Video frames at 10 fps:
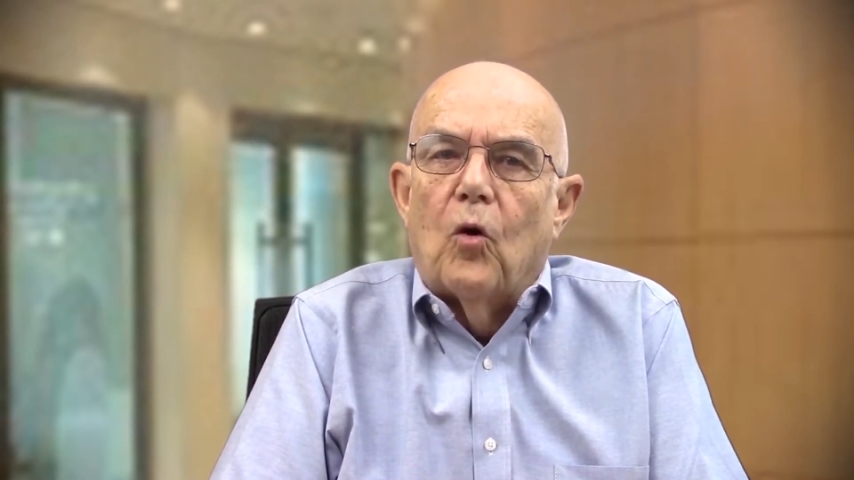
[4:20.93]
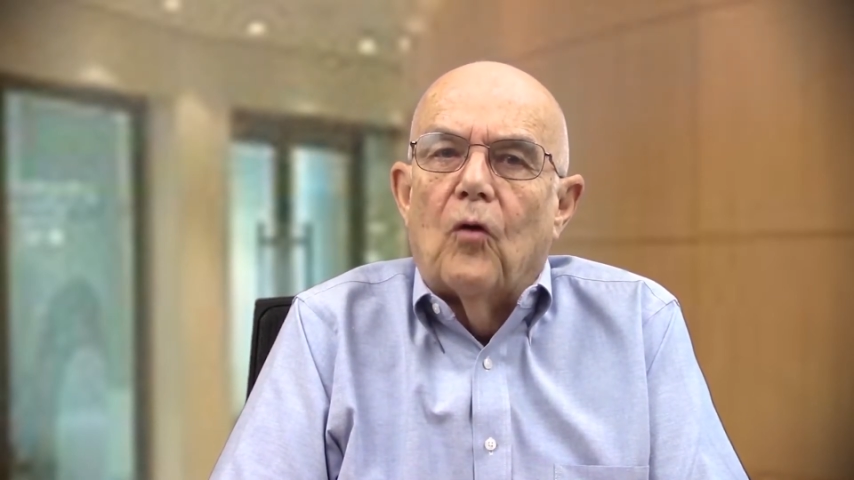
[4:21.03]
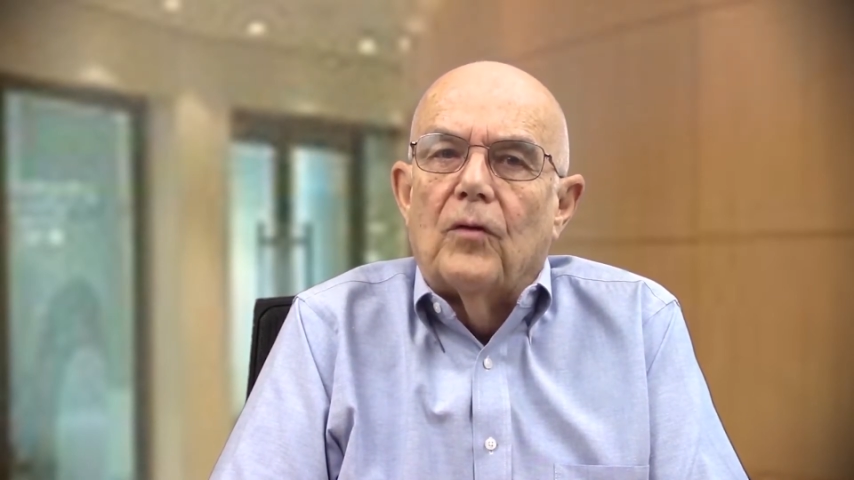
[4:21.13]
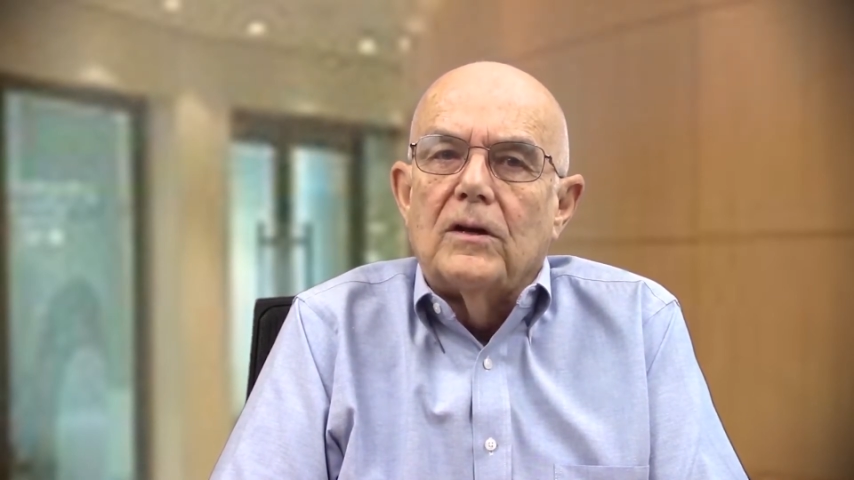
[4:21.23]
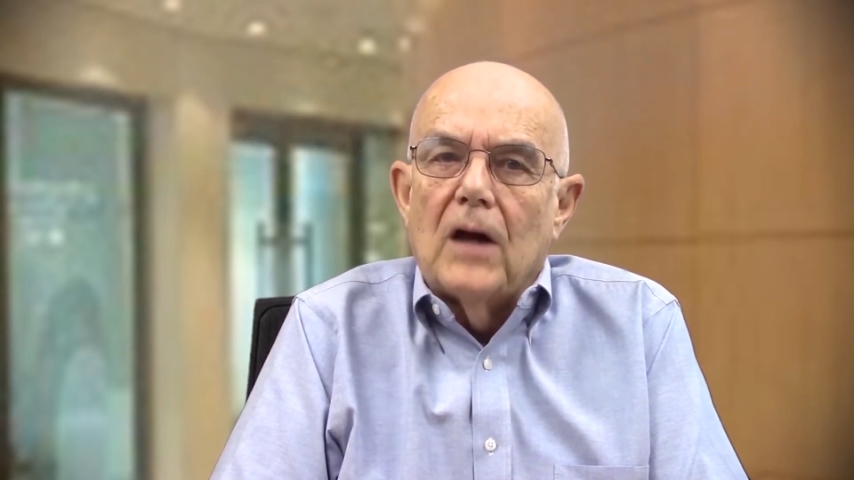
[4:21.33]

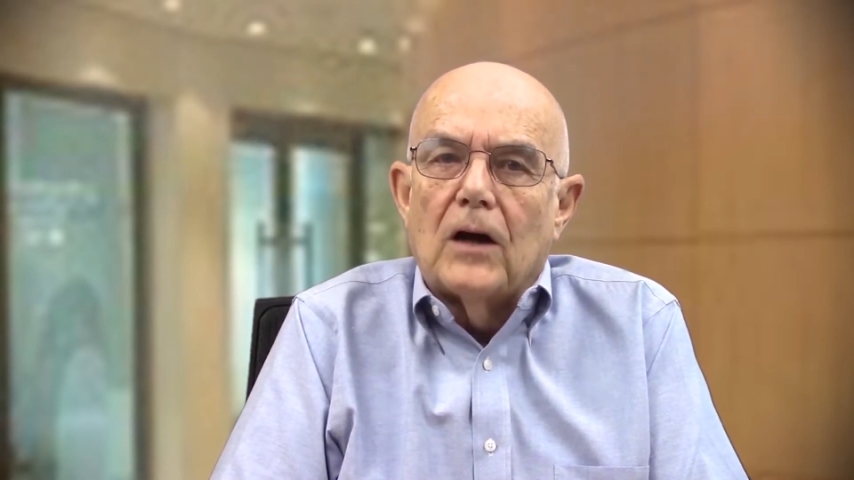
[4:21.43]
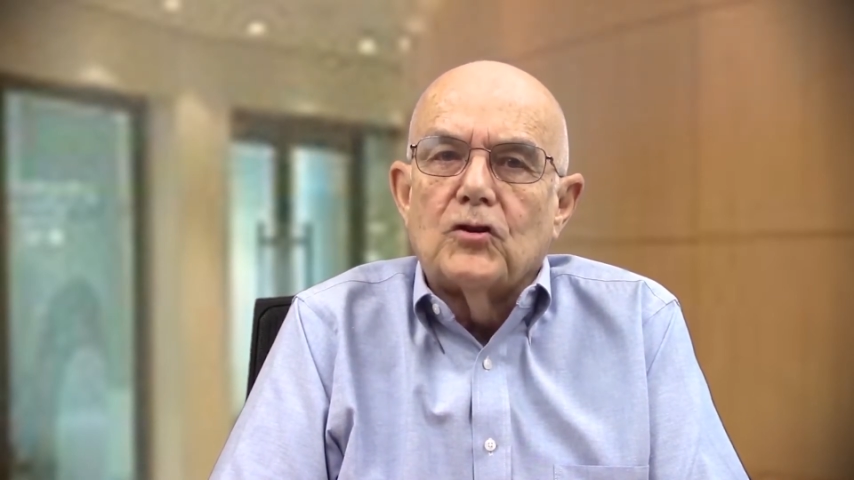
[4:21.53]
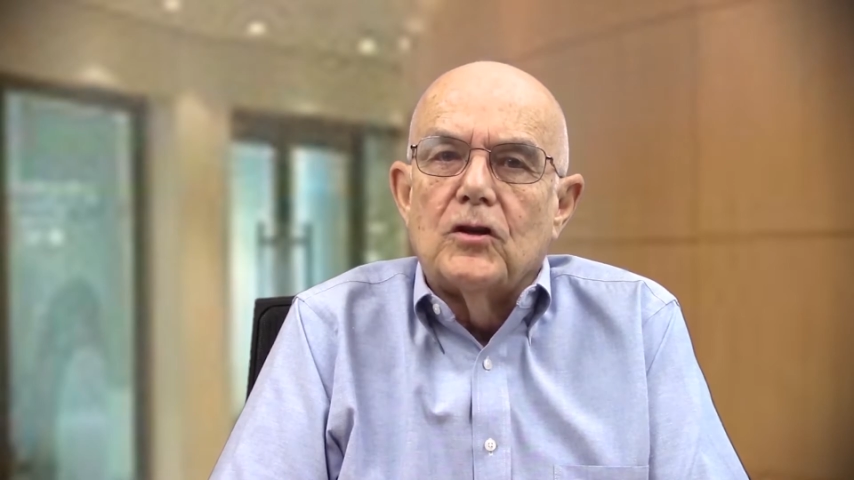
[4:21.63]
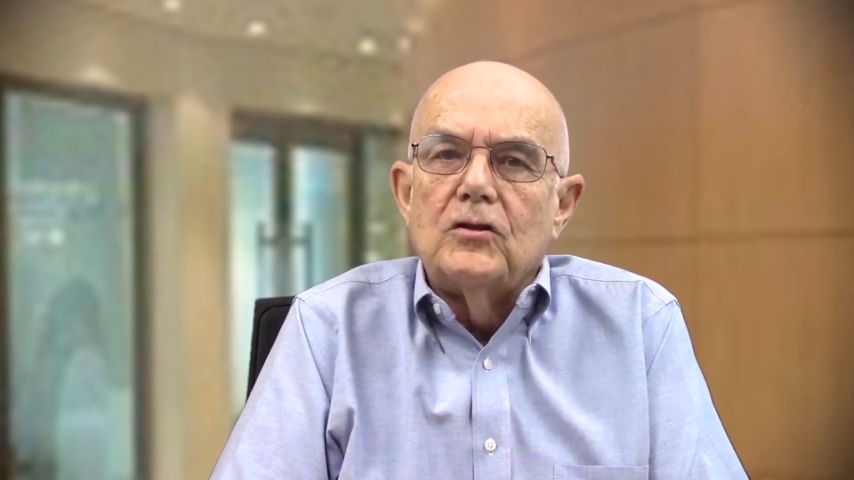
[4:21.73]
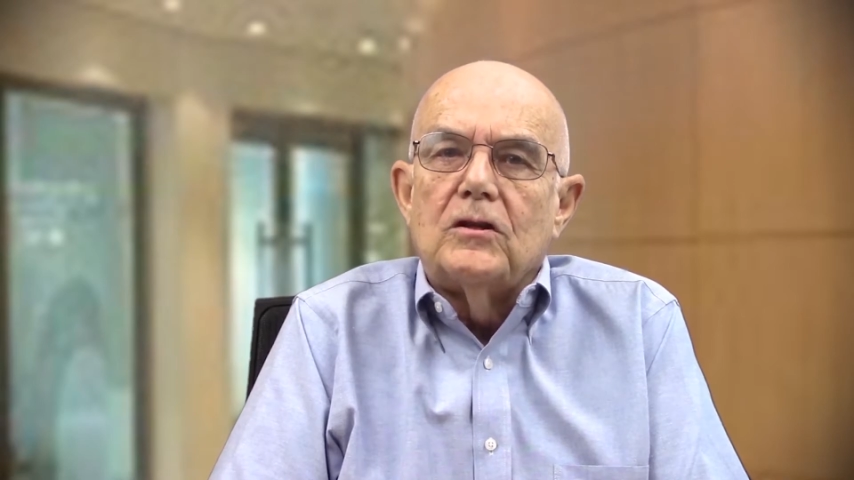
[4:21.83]
or
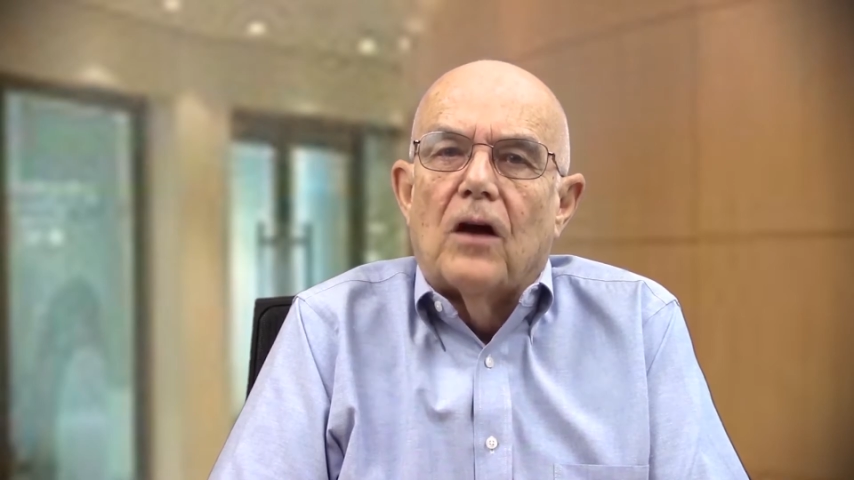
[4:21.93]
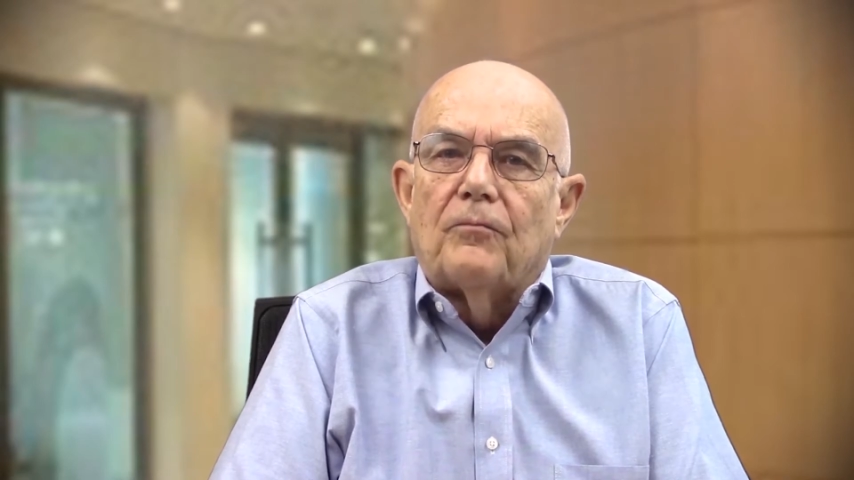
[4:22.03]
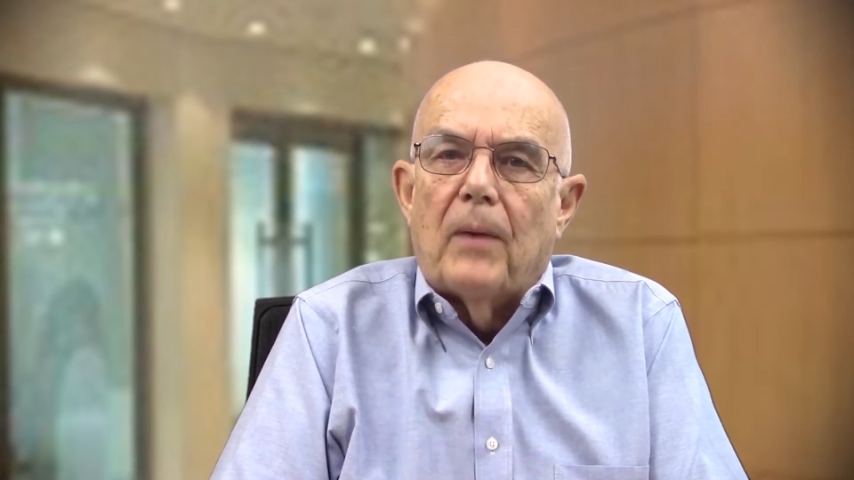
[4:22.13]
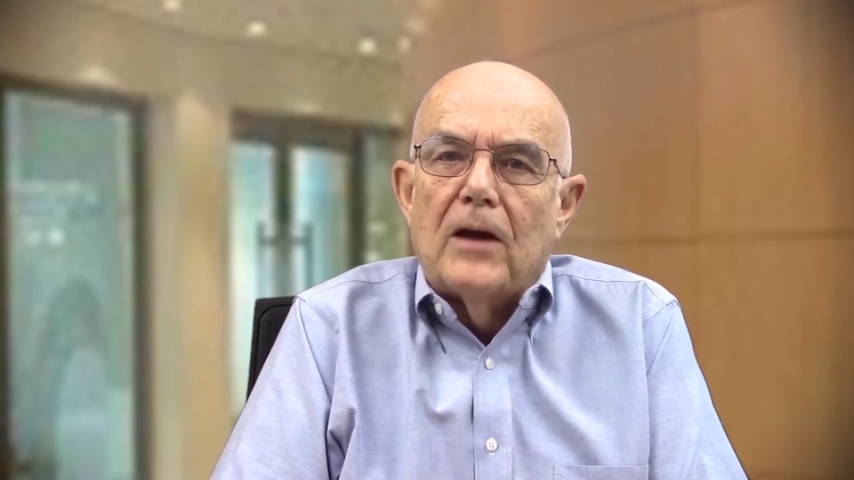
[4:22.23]
reductions of